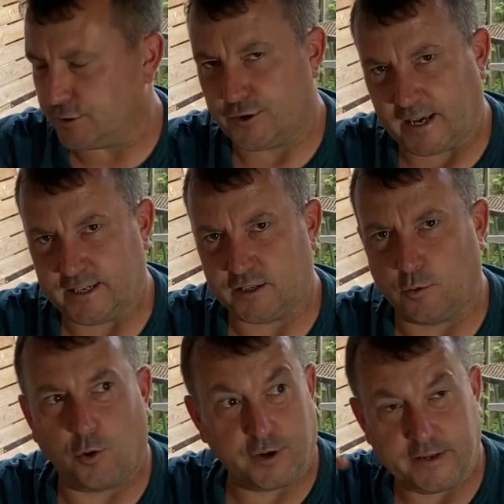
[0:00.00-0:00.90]
the days go
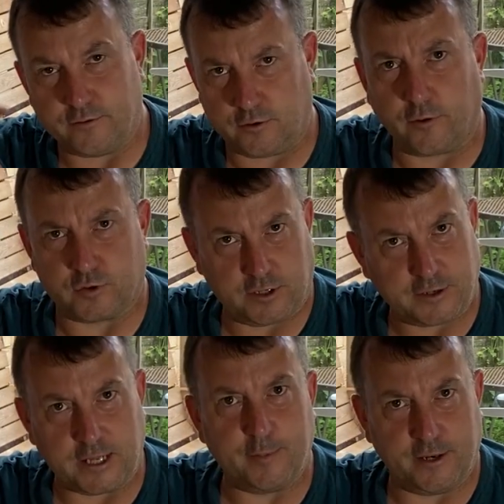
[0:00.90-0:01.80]
on, even obviously I'll
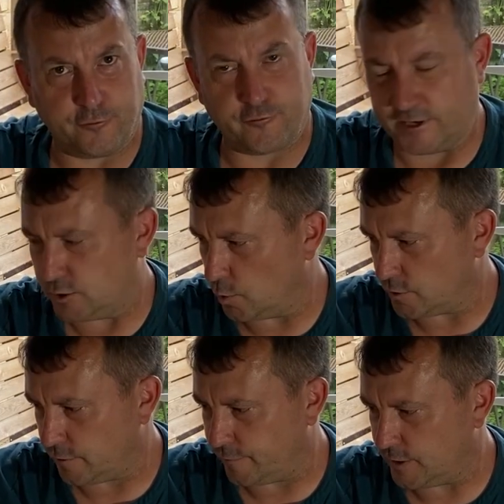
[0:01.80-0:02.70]
keep it in the fridge once
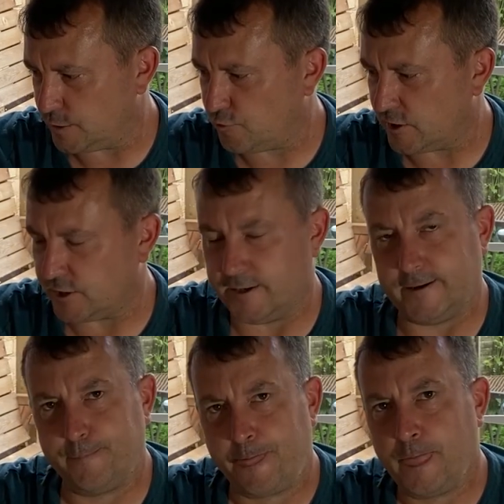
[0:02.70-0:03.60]
I finish pressing it,
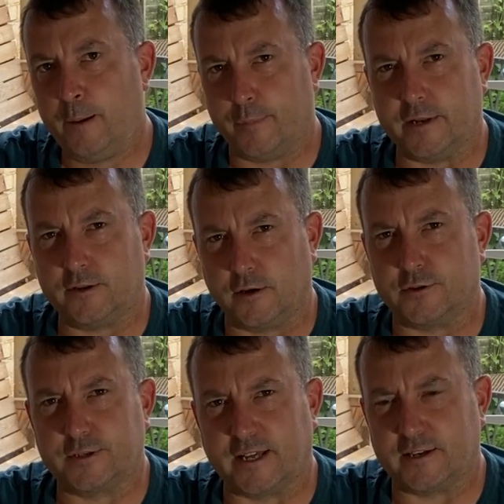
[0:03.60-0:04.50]
but it
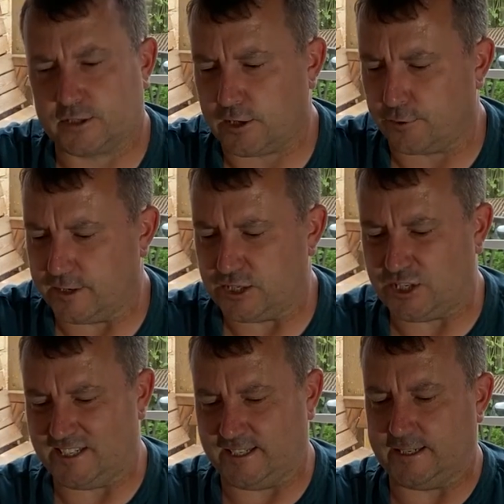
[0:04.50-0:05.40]
does get a slightly
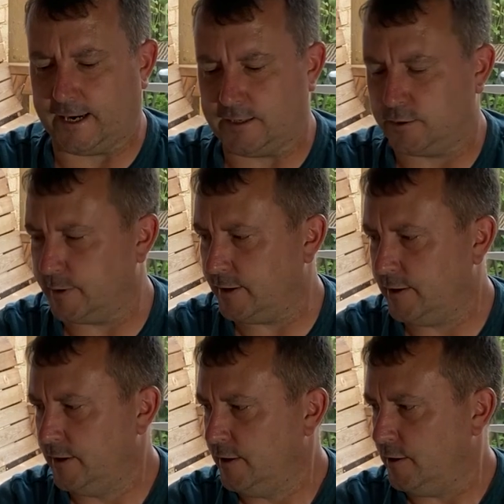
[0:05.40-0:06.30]
cheesy tang to it.
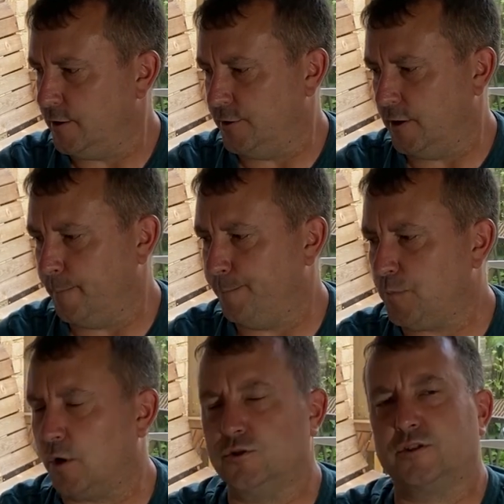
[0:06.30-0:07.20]
And
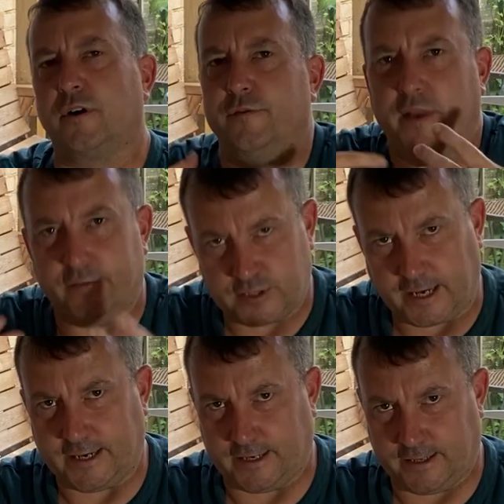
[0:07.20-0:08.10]
I've never
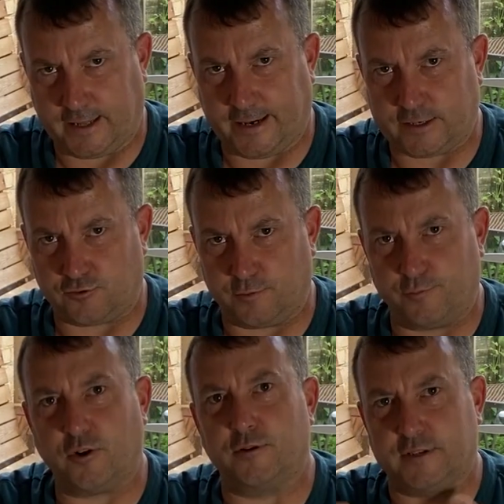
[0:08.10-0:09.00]
taken it that extra
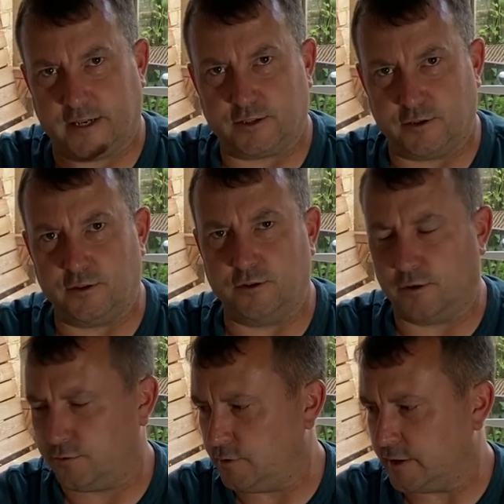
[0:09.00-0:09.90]
process.
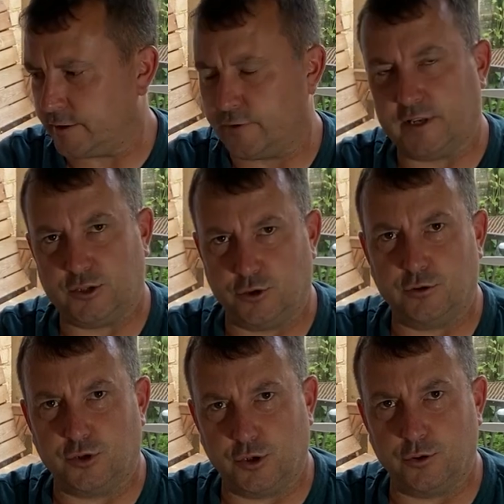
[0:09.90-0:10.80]
There's other things you
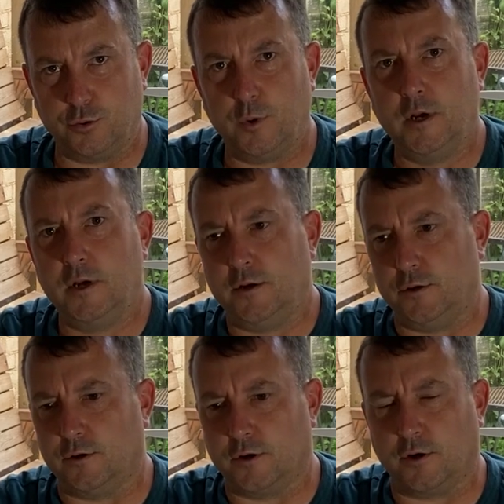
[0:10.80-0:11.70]
can do. You
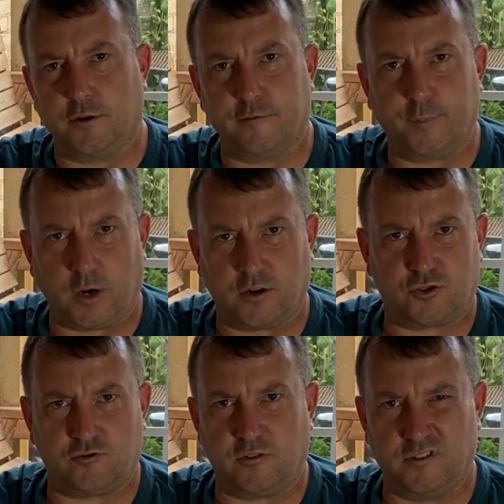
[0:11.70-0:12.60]
can kind of
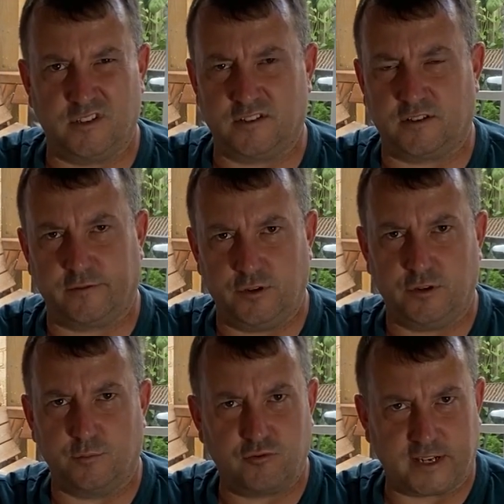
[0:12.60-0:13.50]
pasteurize it and stuff, and you
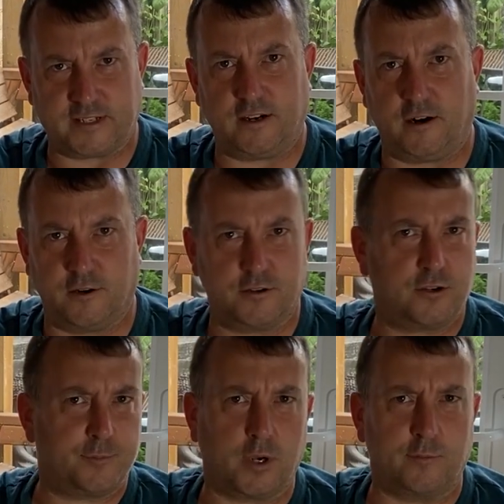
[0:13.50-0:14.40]
can press it harder so
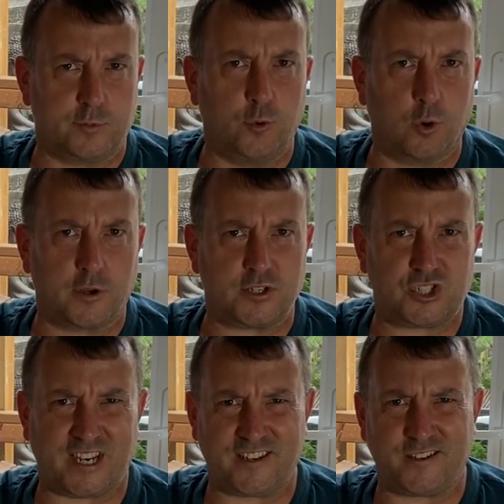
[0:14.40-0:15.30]
it becomes more like a
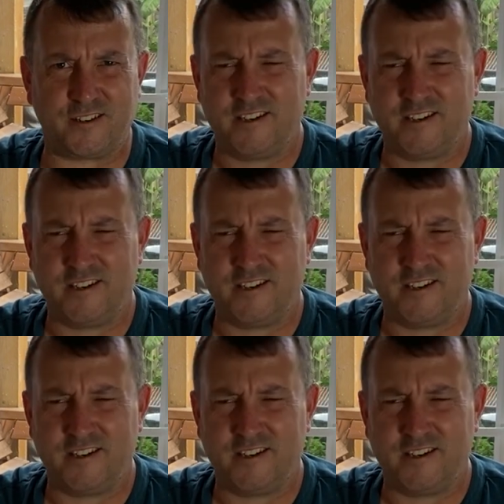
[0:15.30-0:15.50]
cheddar